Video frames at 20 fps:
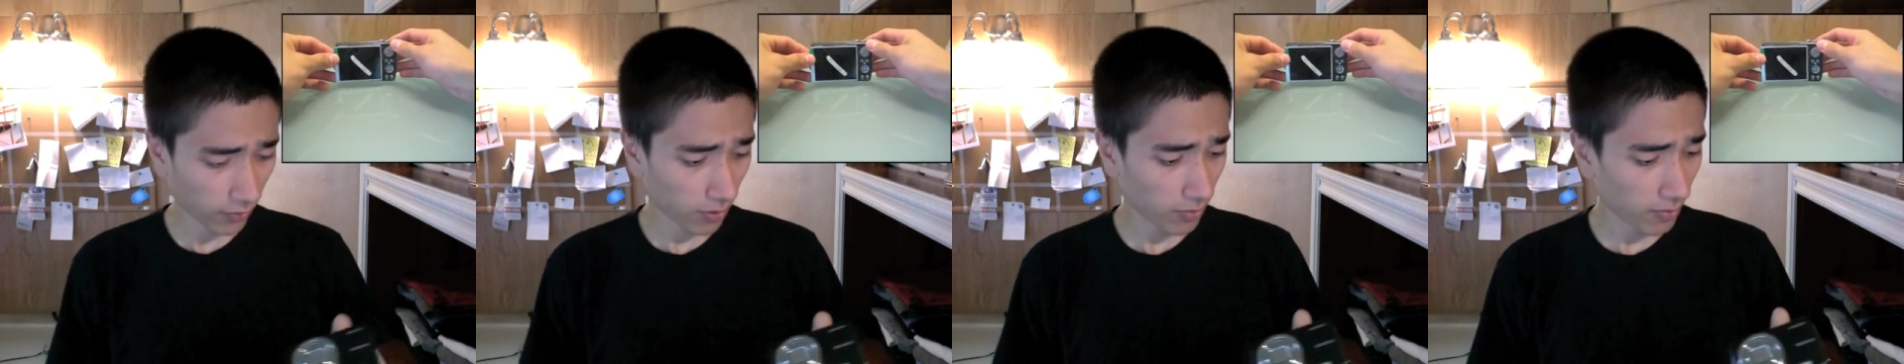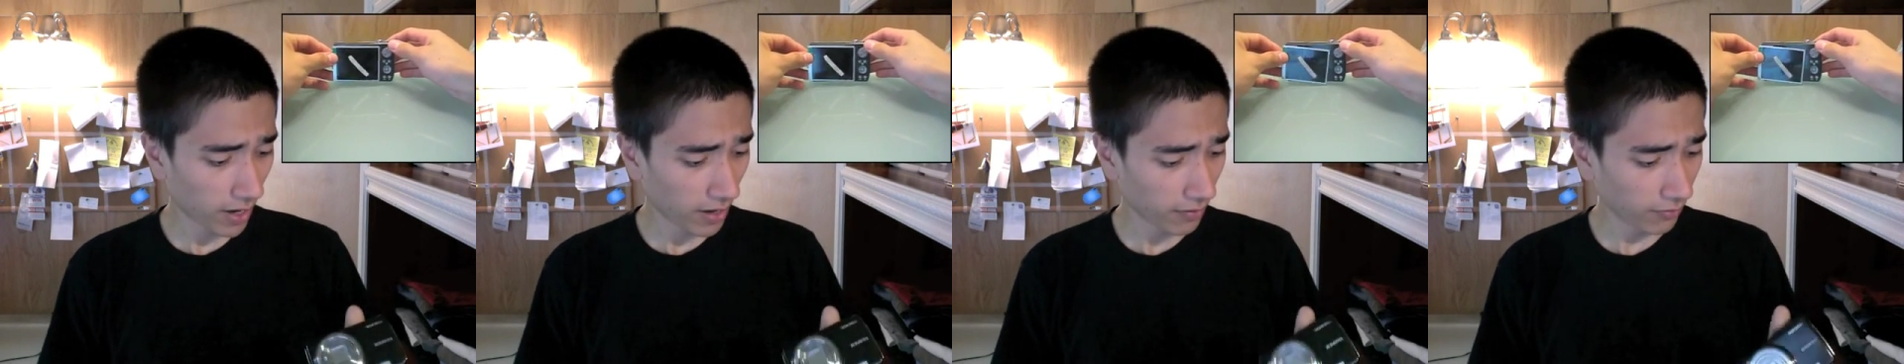
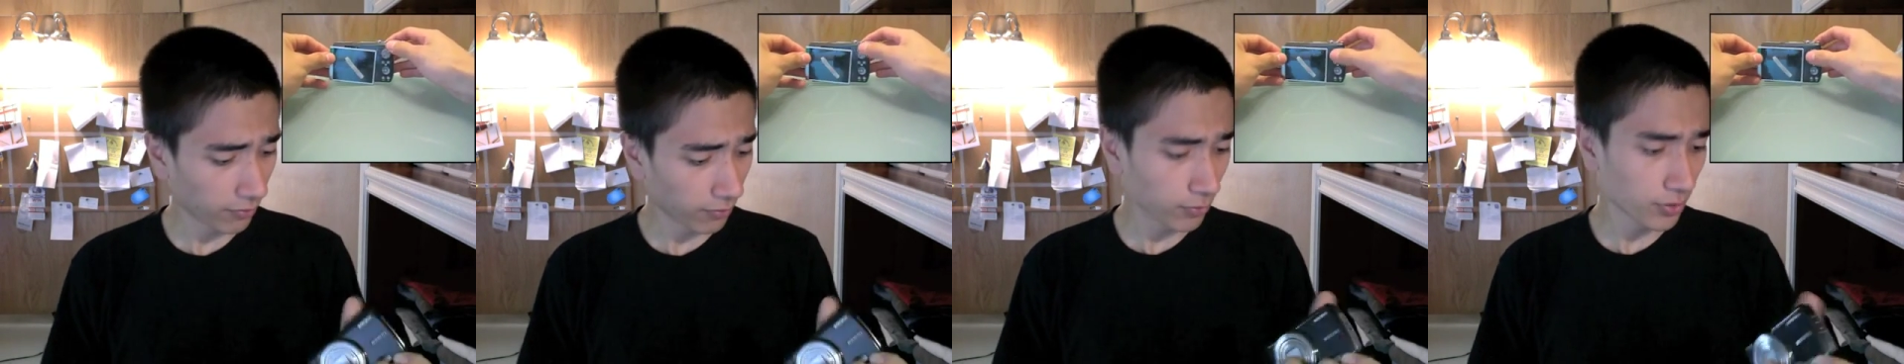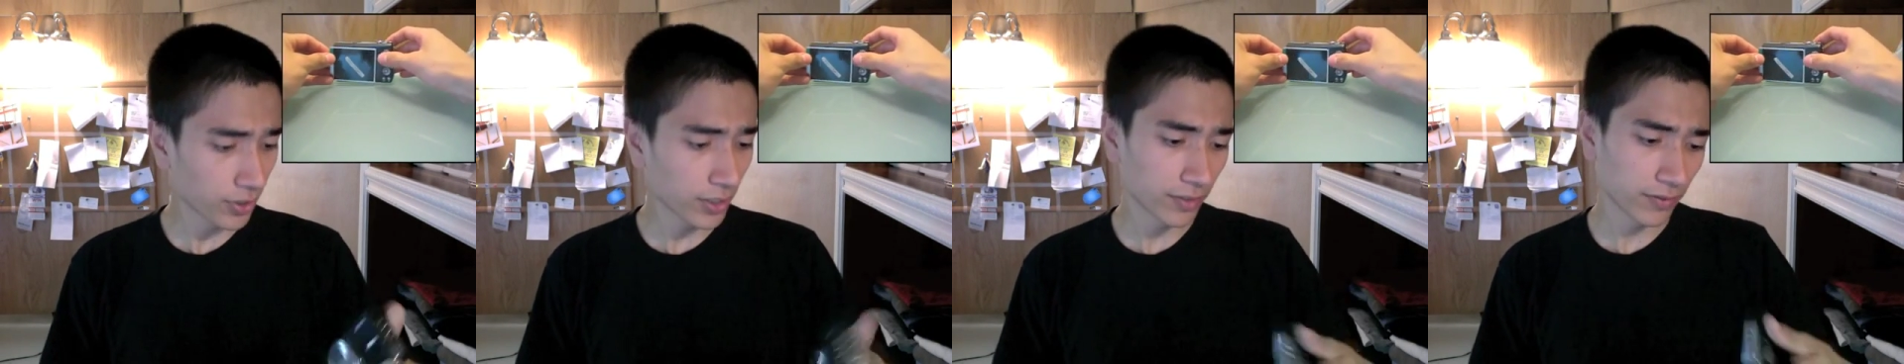for my
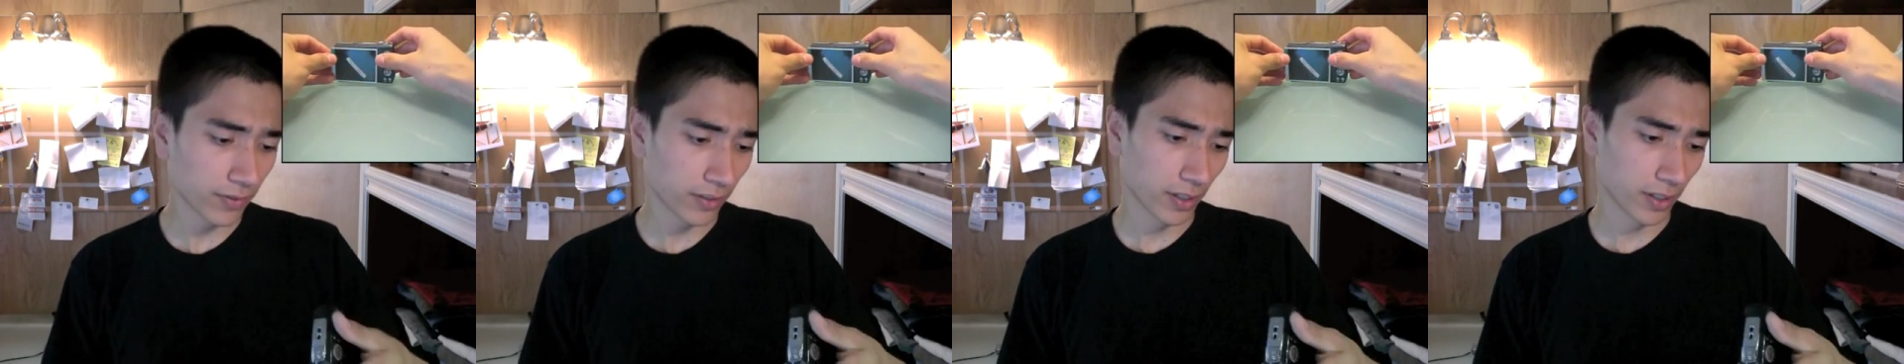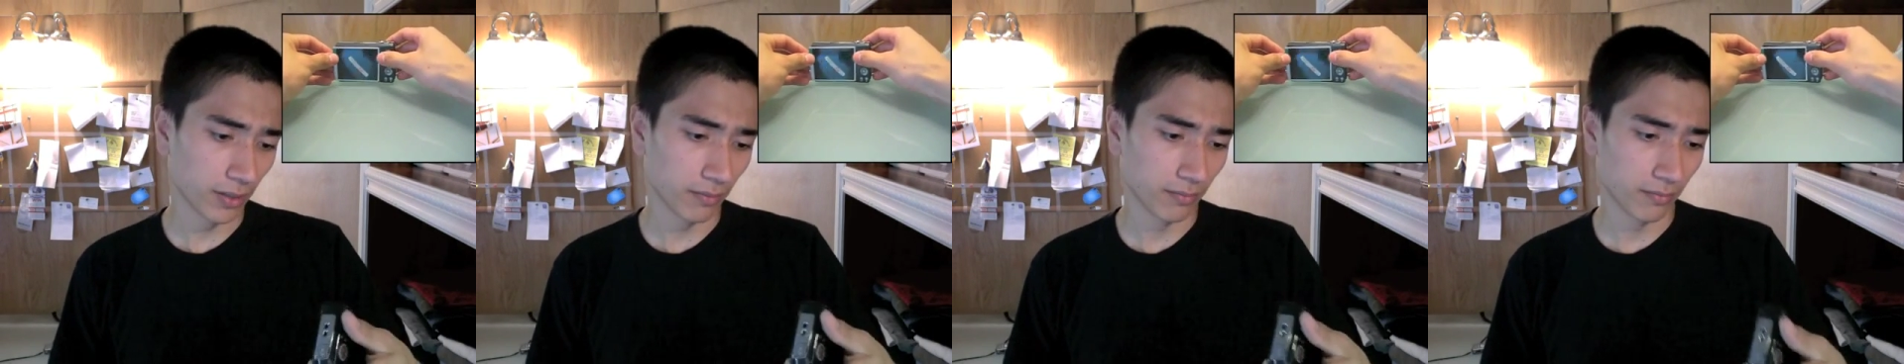
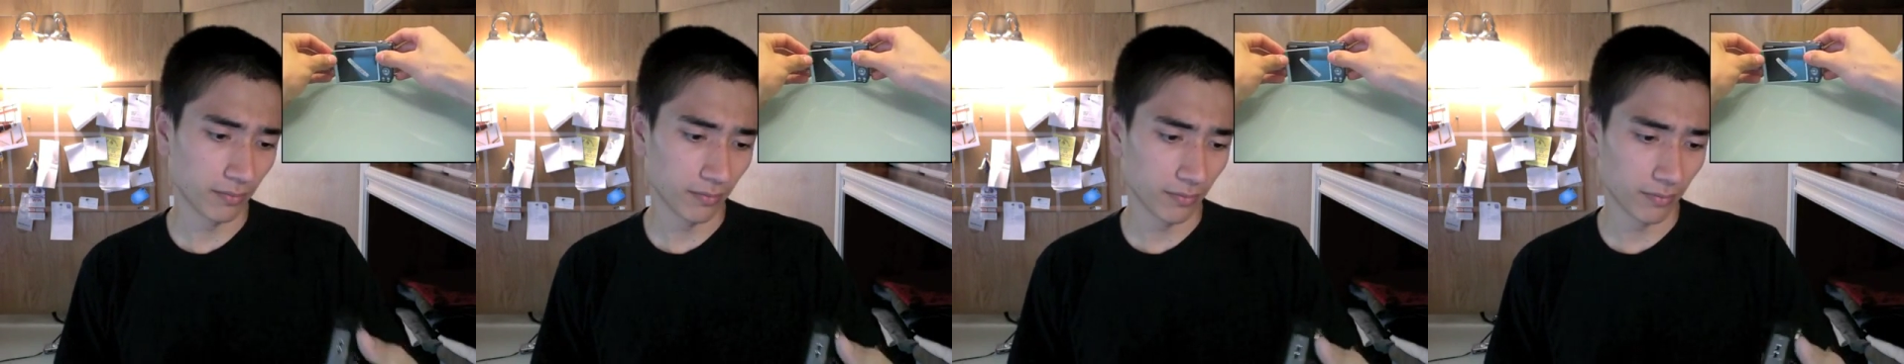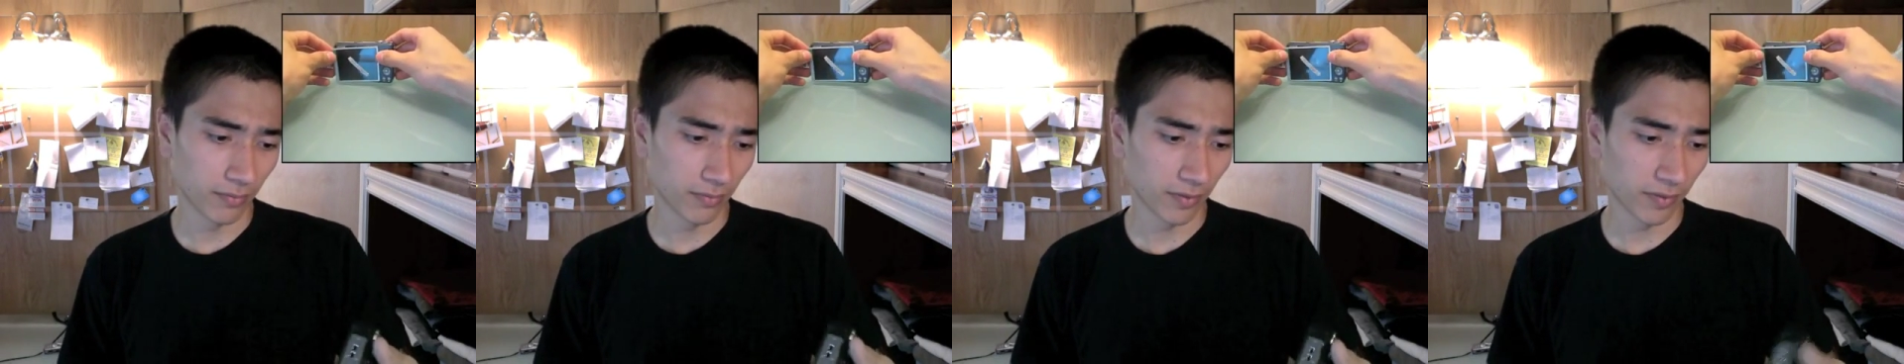
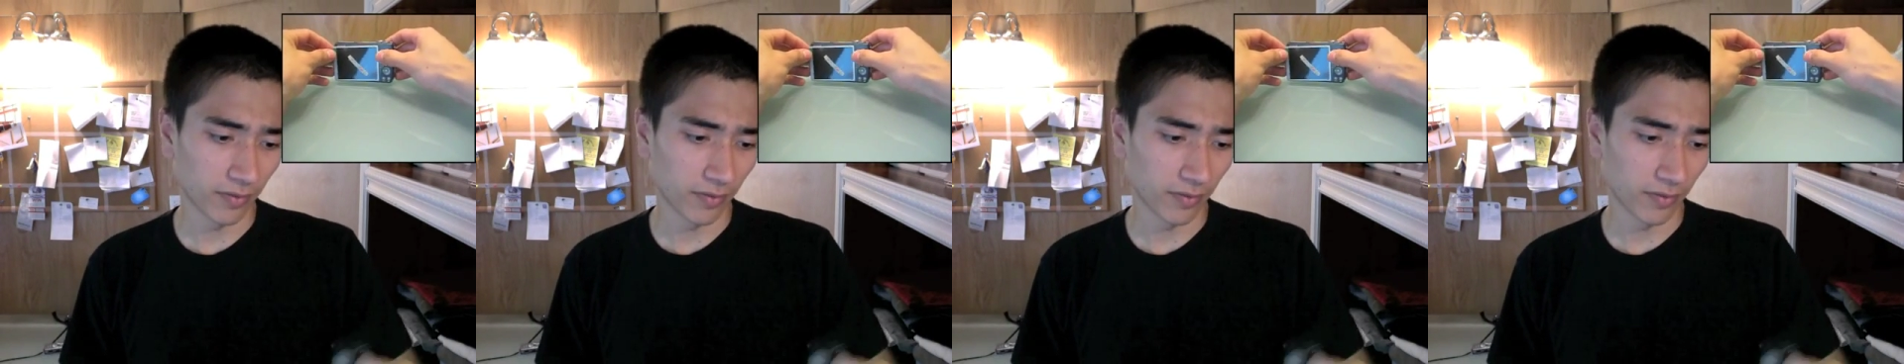Fujifilm